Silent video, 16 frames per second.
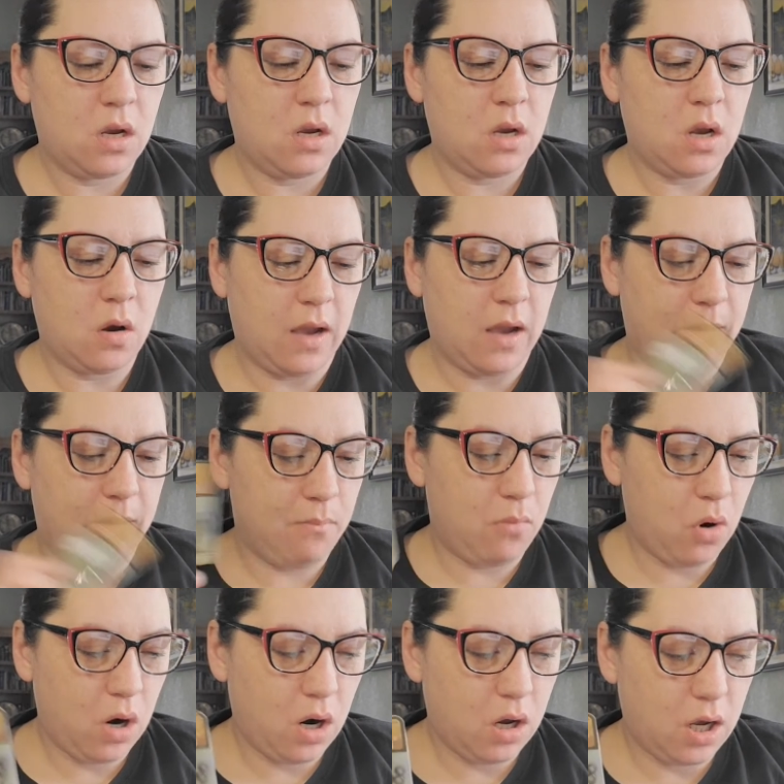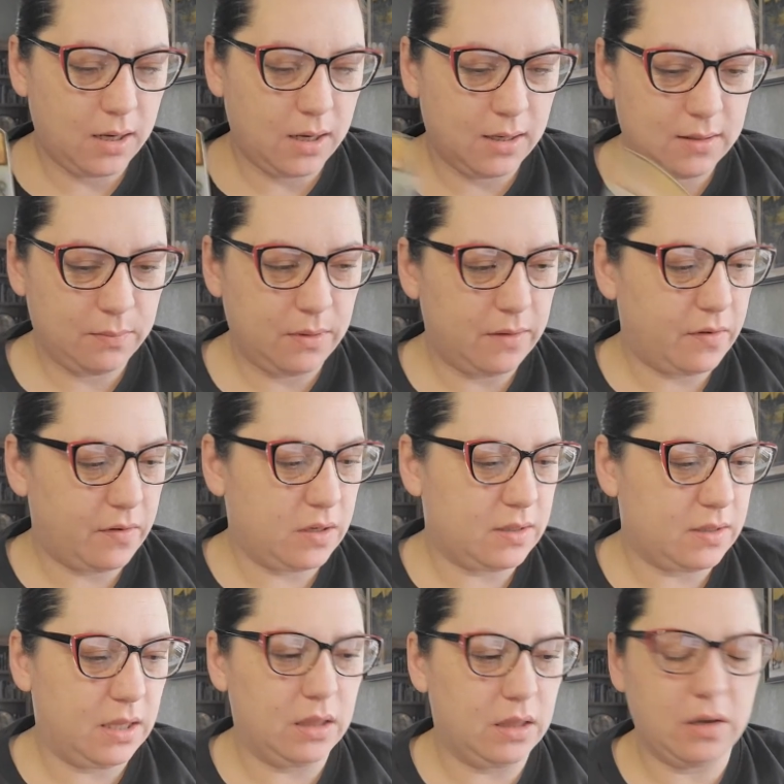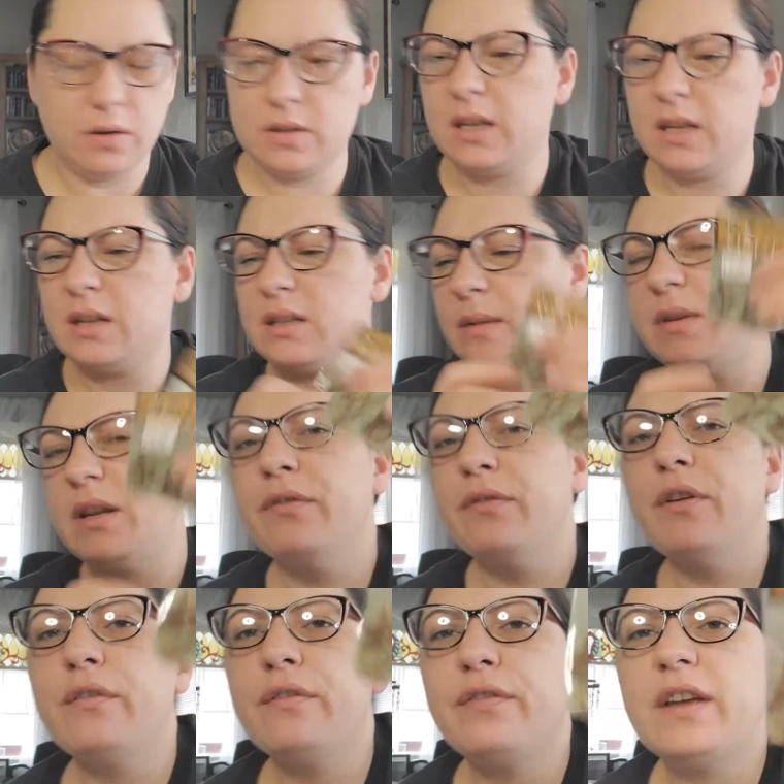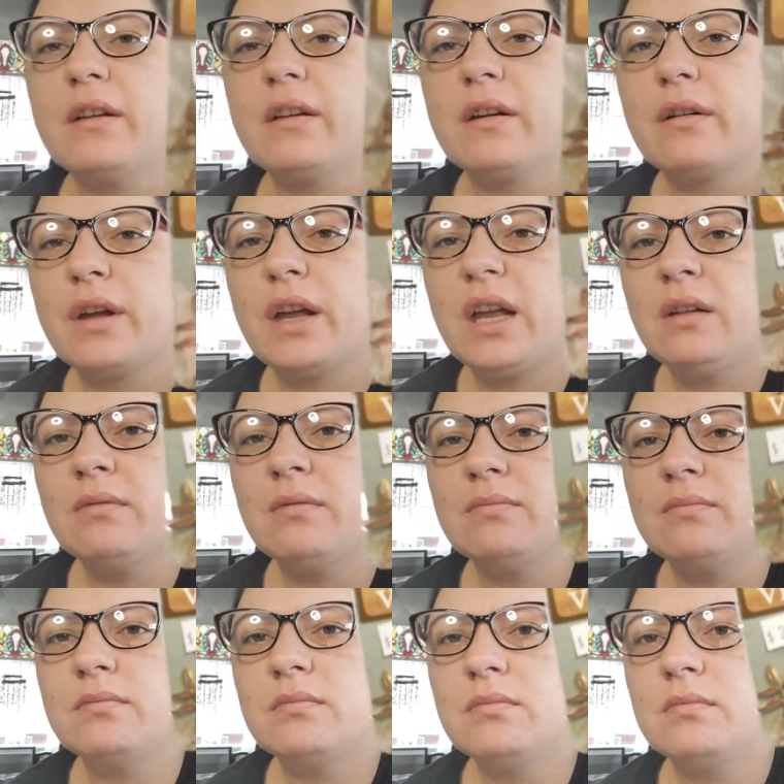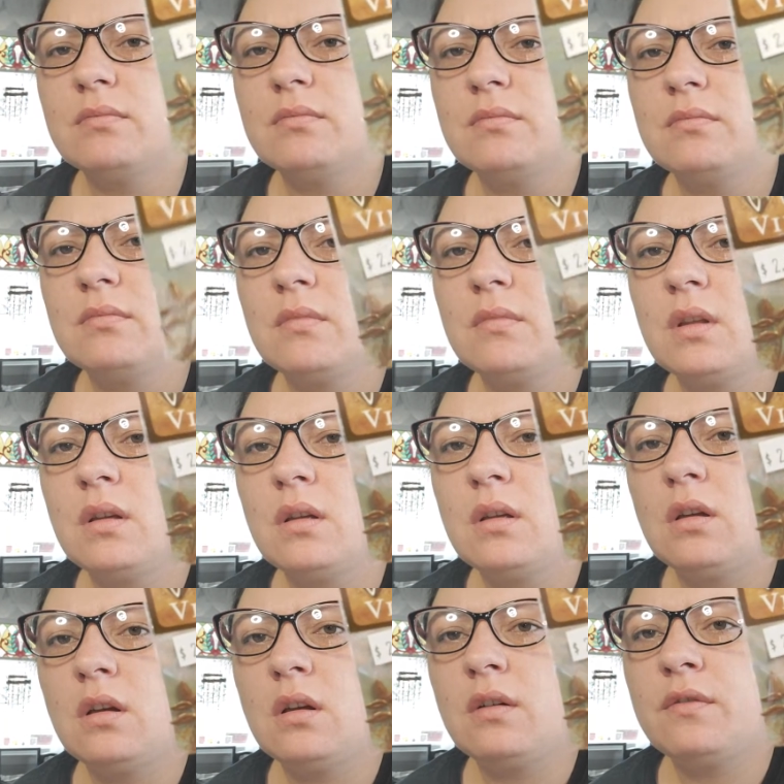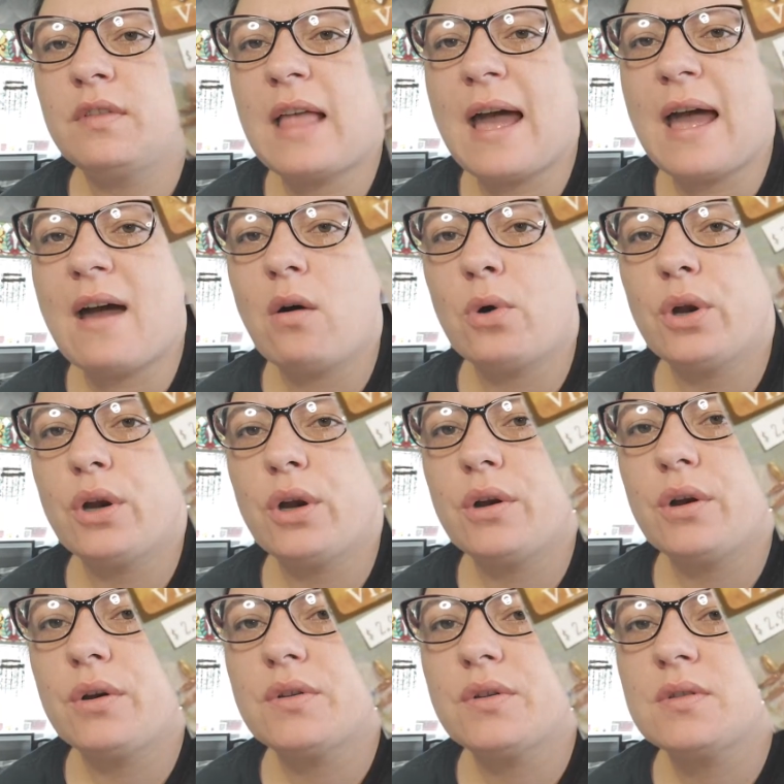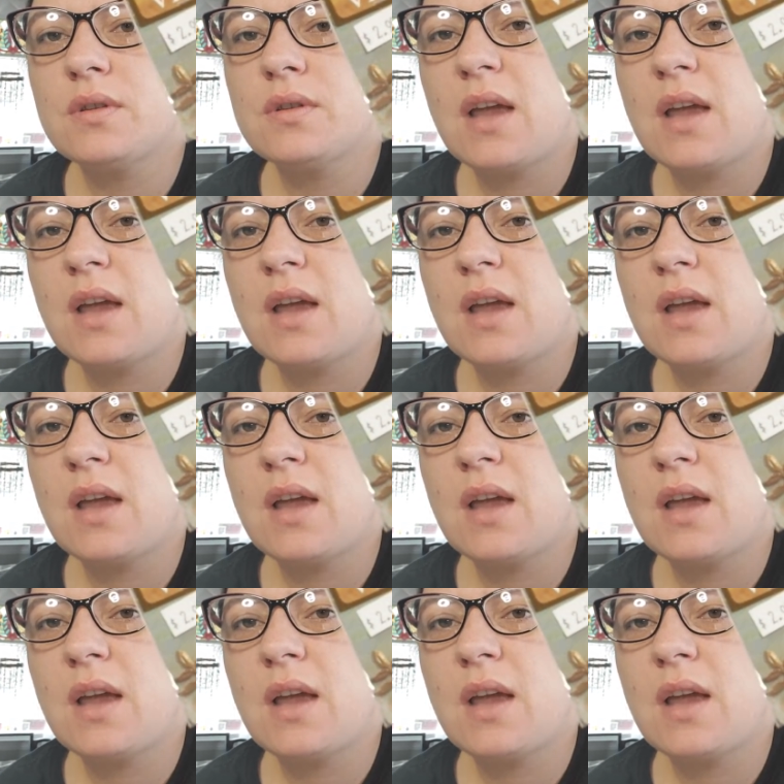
Okay, more hooks. We've already seen those. There's some different filigree. Flowers.